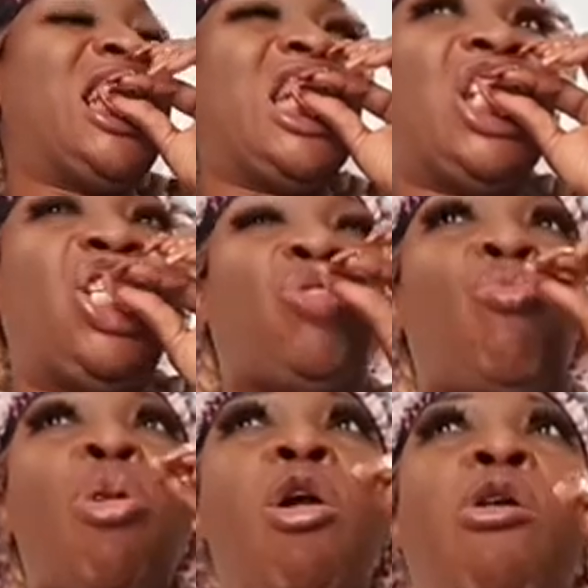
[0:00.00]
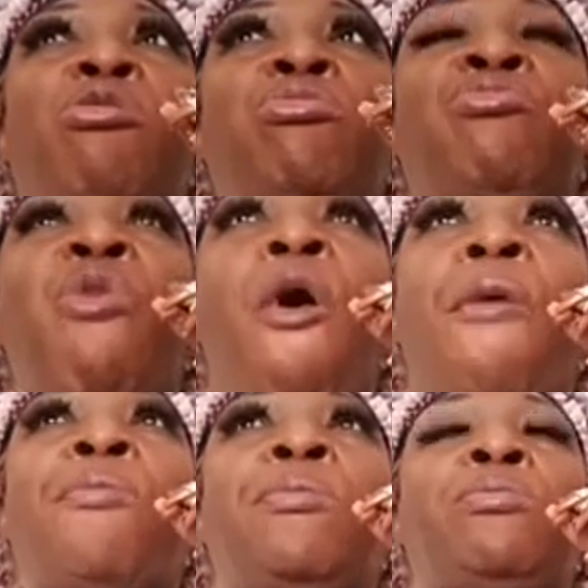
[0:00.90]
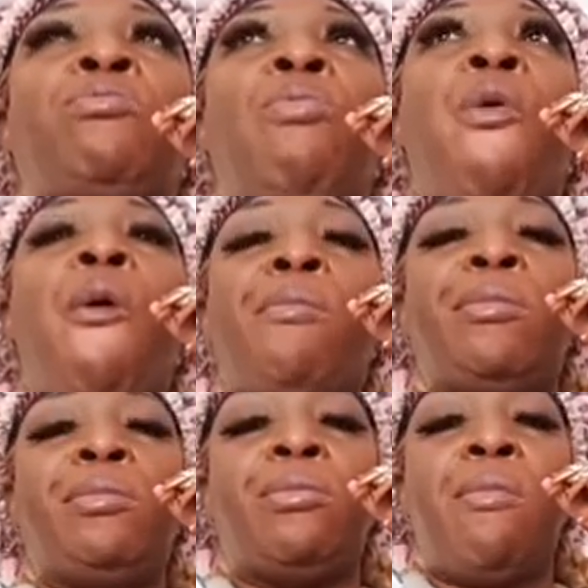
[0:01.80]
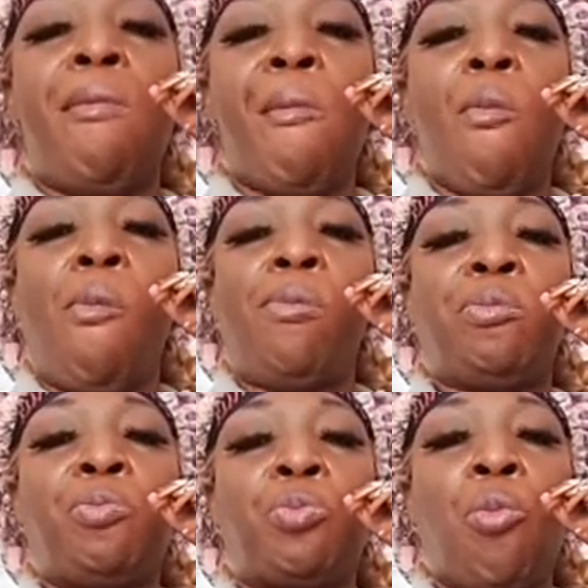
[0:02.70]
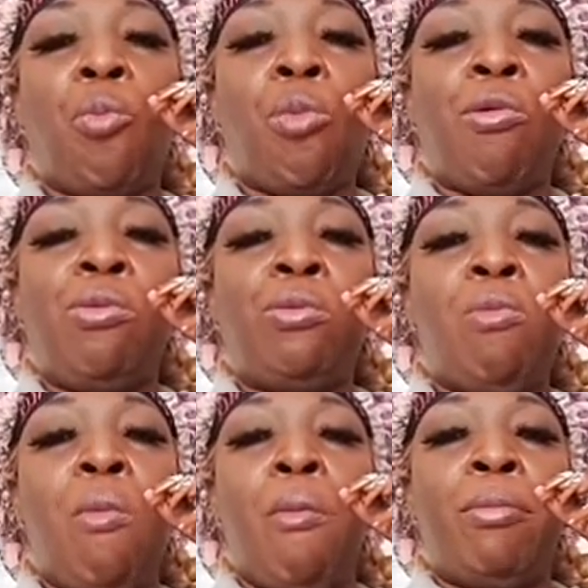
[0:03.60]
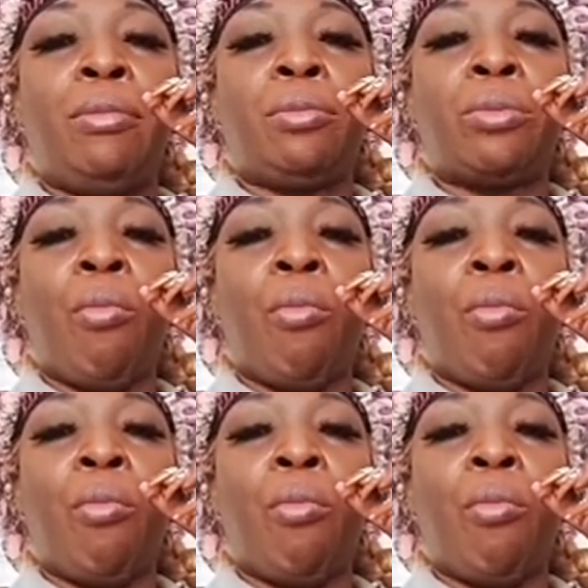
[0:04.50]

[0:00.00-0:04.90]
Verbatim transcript: what I am going because me did here a long time. Because you have some people work for RT.